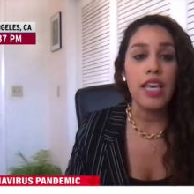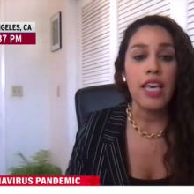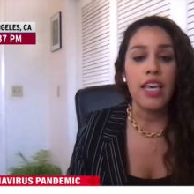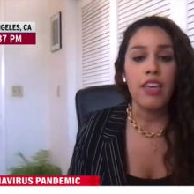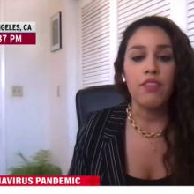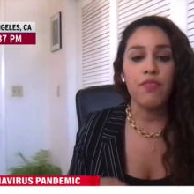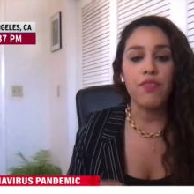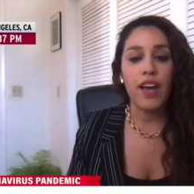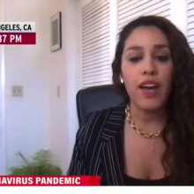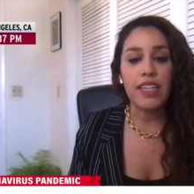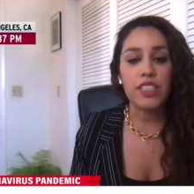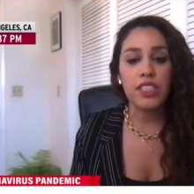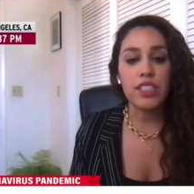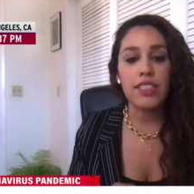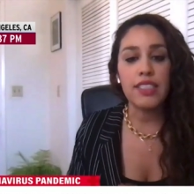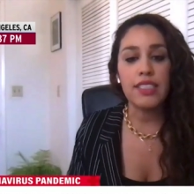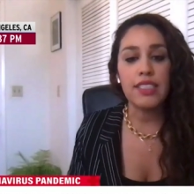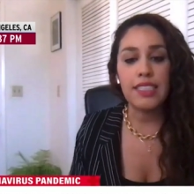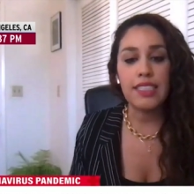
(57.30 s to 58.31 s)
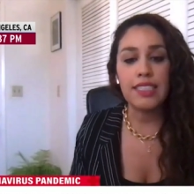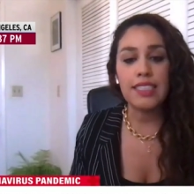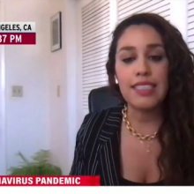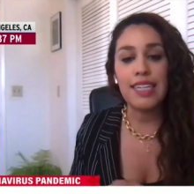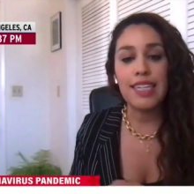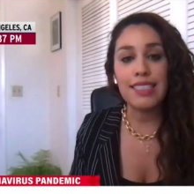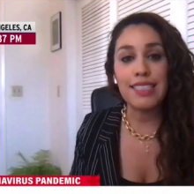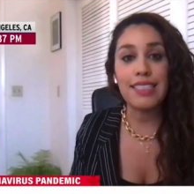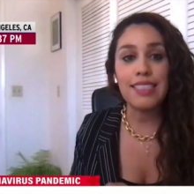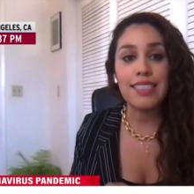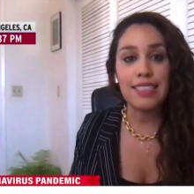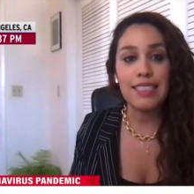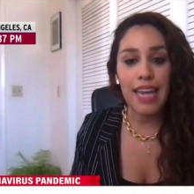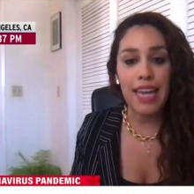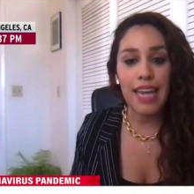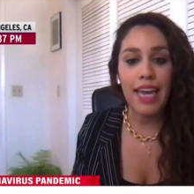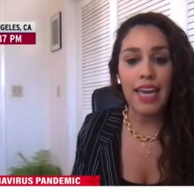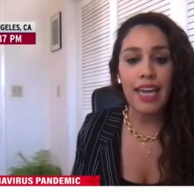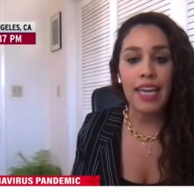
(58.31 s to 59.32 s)
Infectious disease doesn't
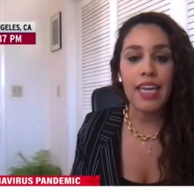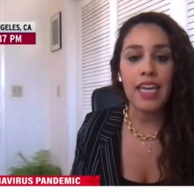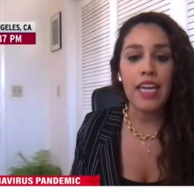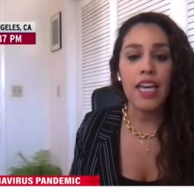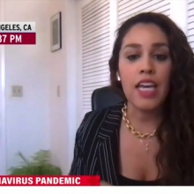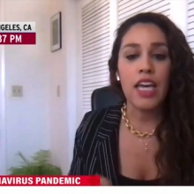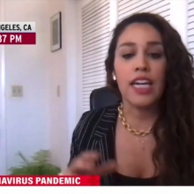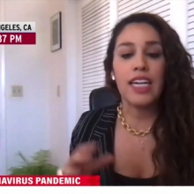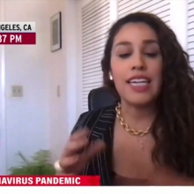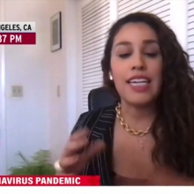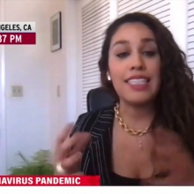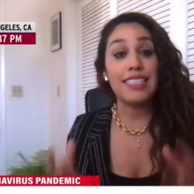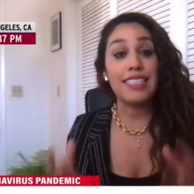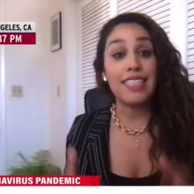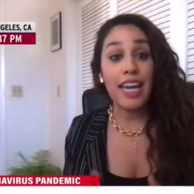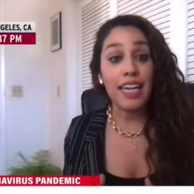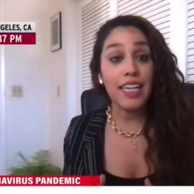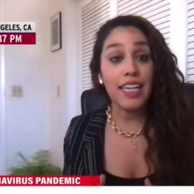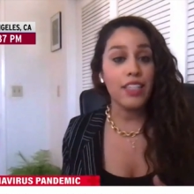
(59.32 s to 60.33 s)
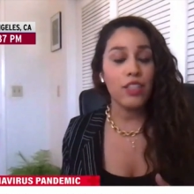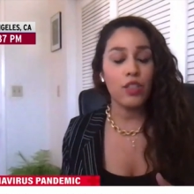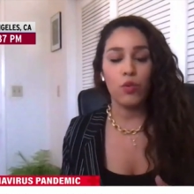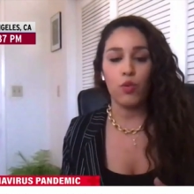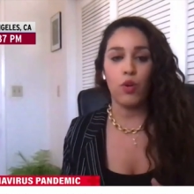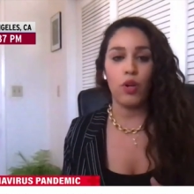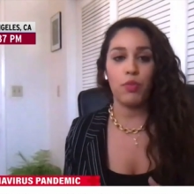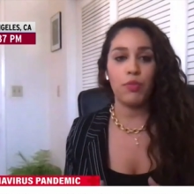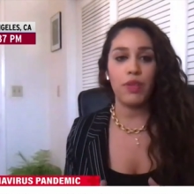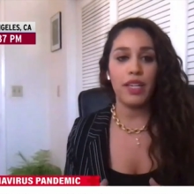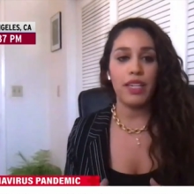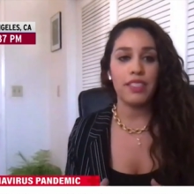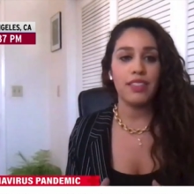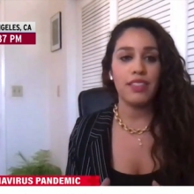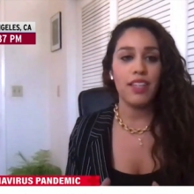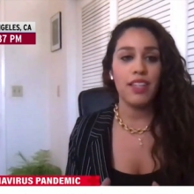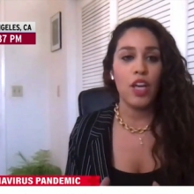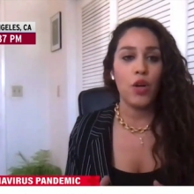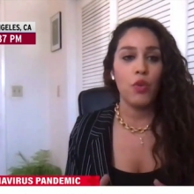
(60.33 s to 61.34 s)
stay contained in the workplace.
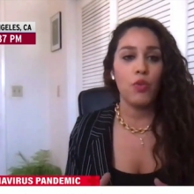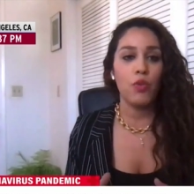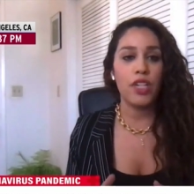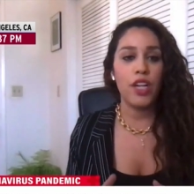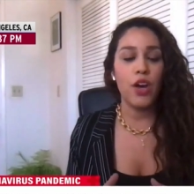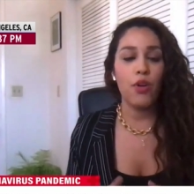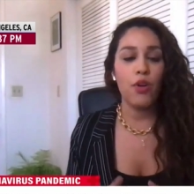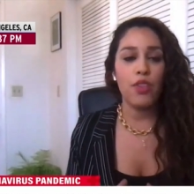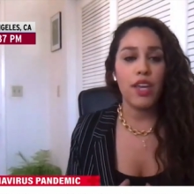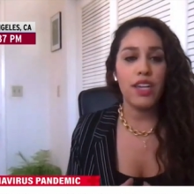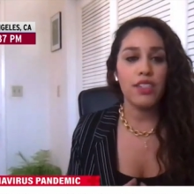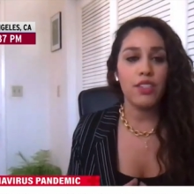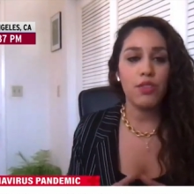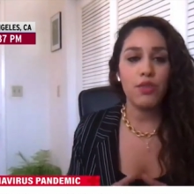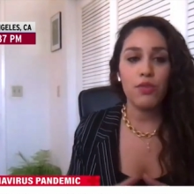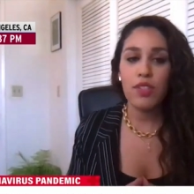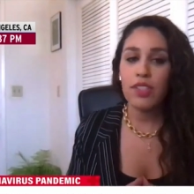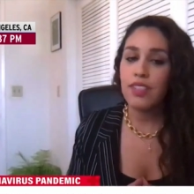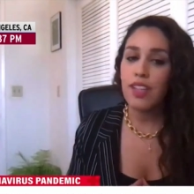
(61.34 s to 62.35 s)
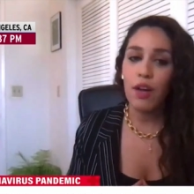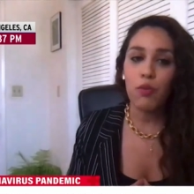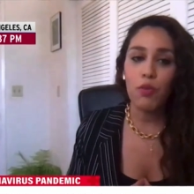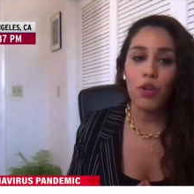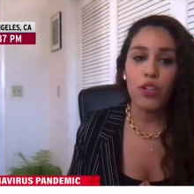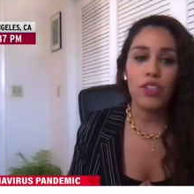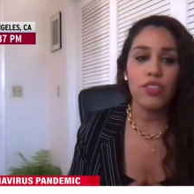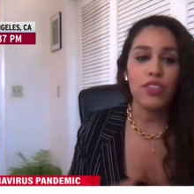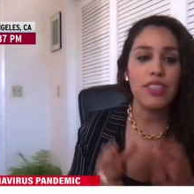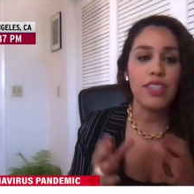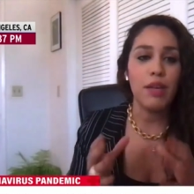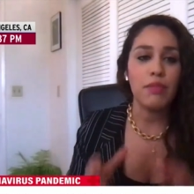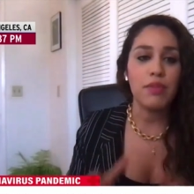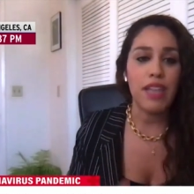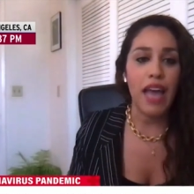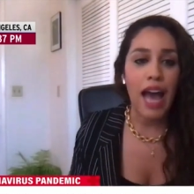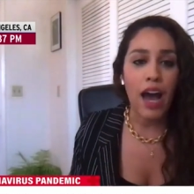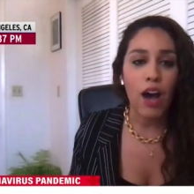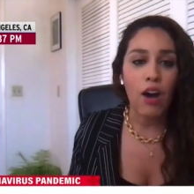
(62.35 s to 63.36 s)
We know that as soon as that worker steps
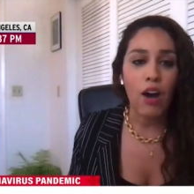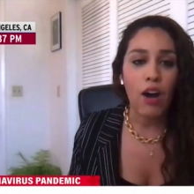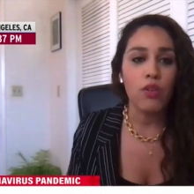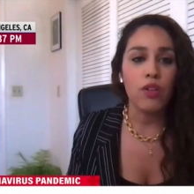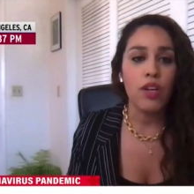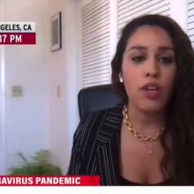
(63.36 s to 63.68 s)
out,